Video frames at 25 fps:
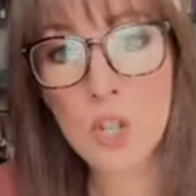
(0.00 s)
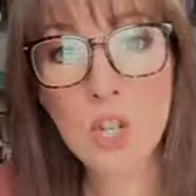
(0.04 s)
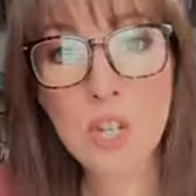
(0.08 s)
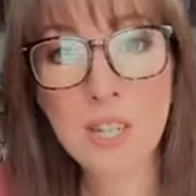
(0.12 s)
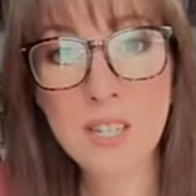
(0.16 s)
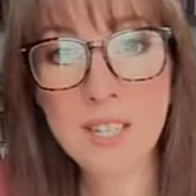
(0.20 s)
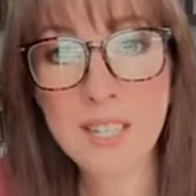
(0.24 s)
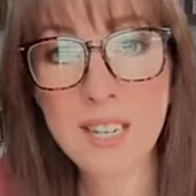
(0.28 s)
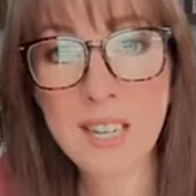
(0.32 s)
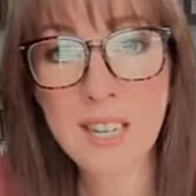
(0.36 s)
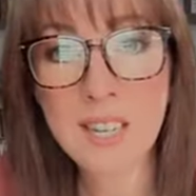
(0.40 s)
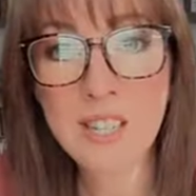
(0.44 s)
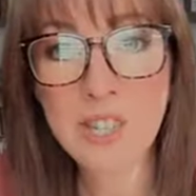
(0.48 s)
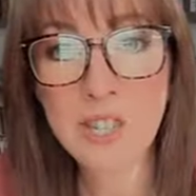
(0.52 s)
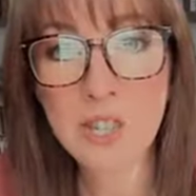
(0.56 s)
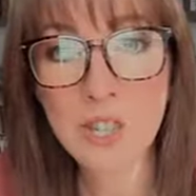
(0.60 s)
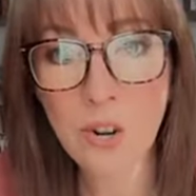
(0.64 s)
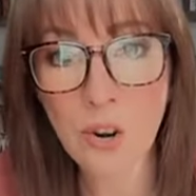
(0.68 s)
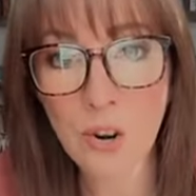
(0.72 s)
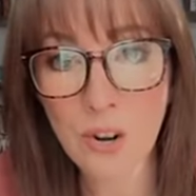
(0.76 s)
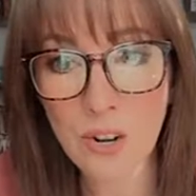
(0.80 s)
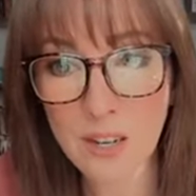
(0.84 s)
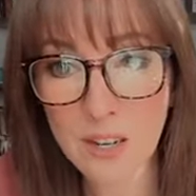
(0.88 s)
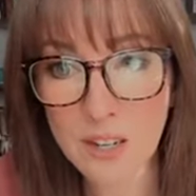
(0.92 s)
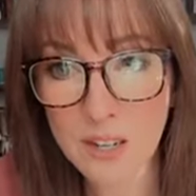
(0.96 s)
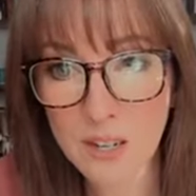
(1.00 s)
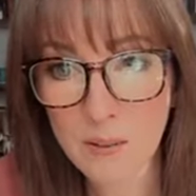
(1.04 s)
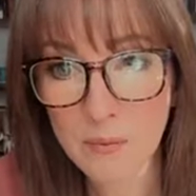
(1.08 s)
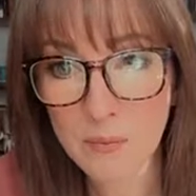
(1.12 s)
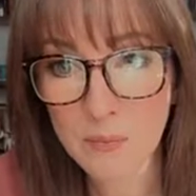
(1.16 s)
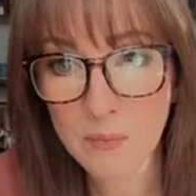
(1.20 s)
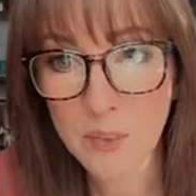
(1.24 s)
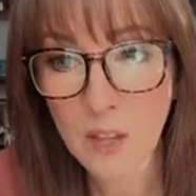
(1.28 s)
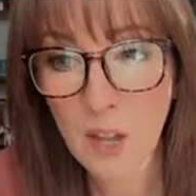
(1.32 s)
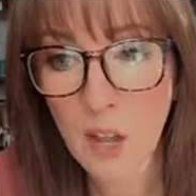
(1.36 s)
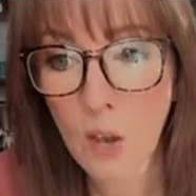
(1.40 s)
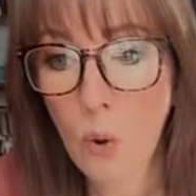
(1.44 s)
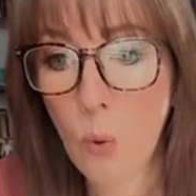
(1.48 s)
Just get started.
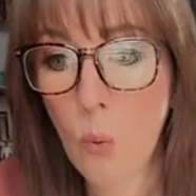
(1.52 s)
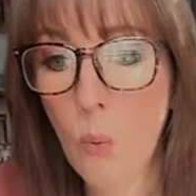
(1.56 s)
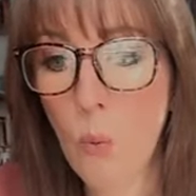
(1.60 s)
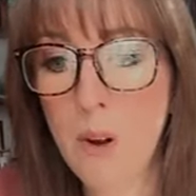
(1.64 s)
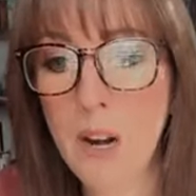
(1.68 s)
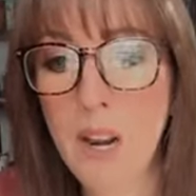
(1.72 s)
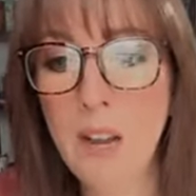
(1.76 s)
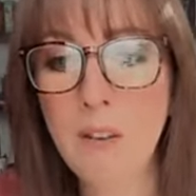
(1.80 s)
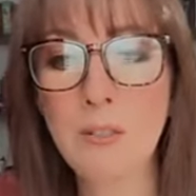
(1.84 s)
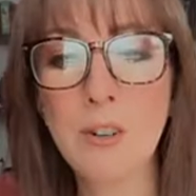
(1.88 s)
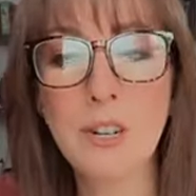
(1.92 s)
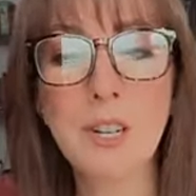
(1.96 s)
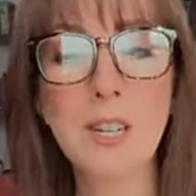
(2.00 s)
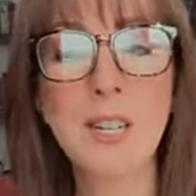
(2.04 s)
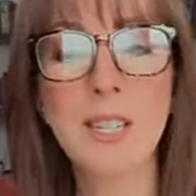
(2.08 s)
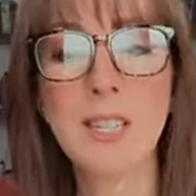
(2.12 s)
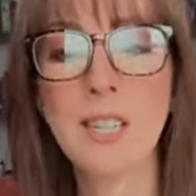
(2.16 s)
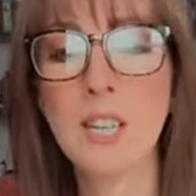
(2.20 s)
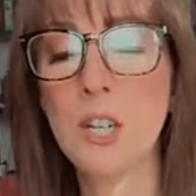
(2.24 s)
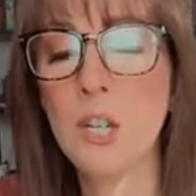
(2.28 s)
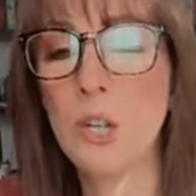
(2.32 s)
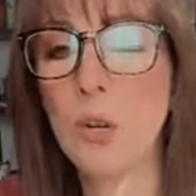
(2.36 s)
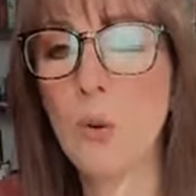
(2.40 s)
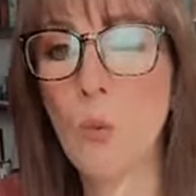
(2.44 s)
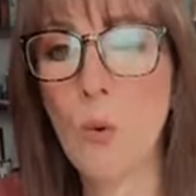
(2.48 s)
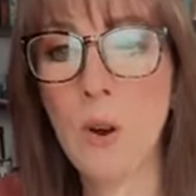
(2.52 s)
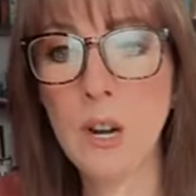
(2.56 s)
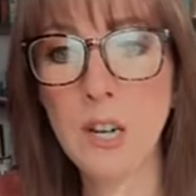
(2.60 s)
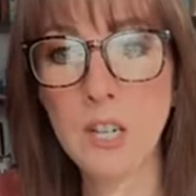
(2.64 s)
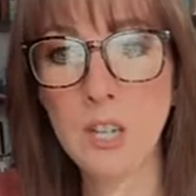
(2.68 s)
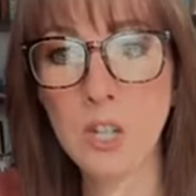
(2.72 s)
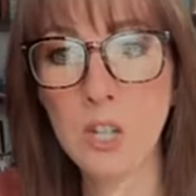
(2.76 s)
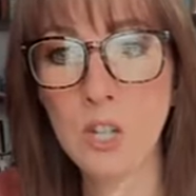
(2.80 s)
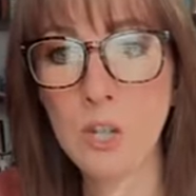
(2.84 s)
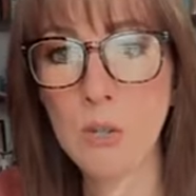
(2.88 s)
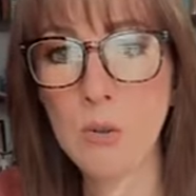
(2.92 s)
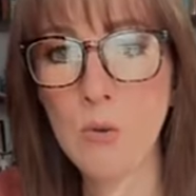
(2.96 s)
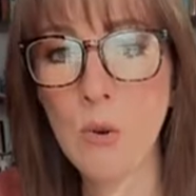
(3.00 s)
Whatever it is that you're
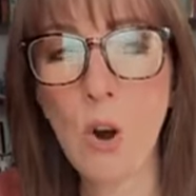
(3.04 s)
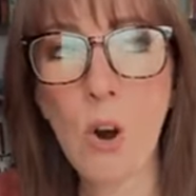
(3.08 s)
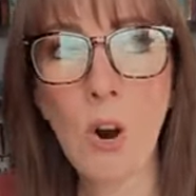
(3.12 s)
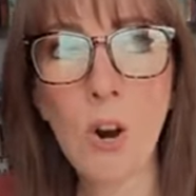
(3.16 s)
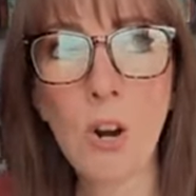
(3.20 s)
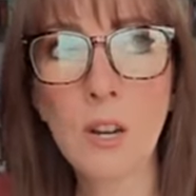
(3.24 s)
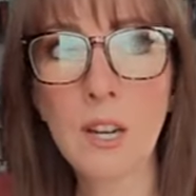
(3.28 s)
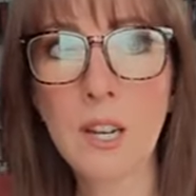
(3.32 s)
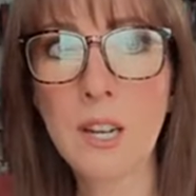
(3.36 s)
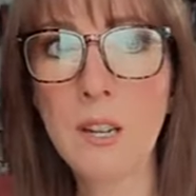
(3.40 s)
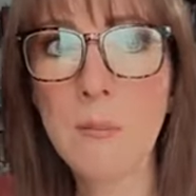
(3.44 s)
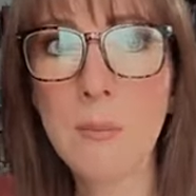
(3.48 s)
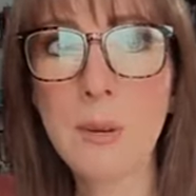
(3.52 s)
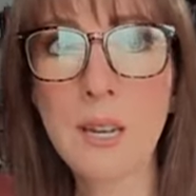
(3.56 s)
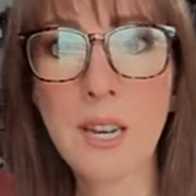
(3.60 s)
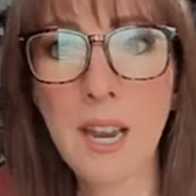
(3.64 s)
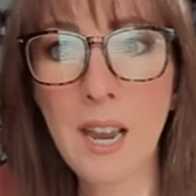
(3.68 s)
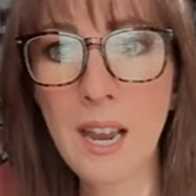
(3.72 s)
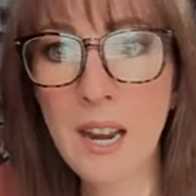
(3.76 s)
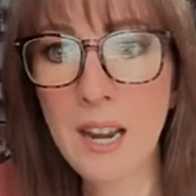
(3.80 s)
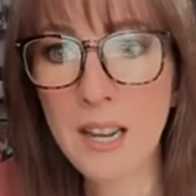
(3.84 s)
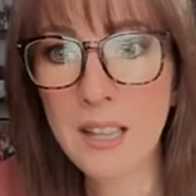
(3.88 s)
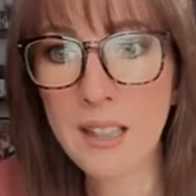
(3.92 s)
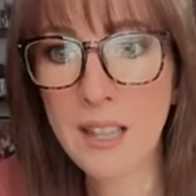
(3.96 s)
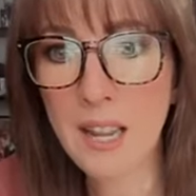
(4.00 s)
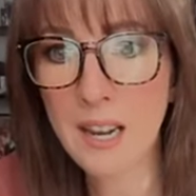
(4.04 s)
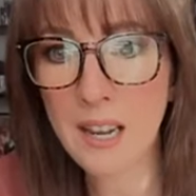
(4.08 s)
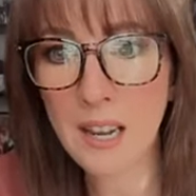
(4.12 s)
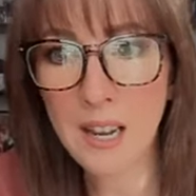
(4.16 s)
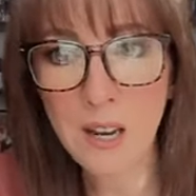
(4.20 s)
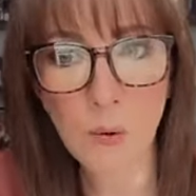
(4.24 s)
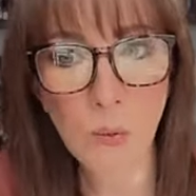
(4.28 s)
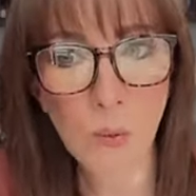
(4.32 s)
wanting to do, art can be anything.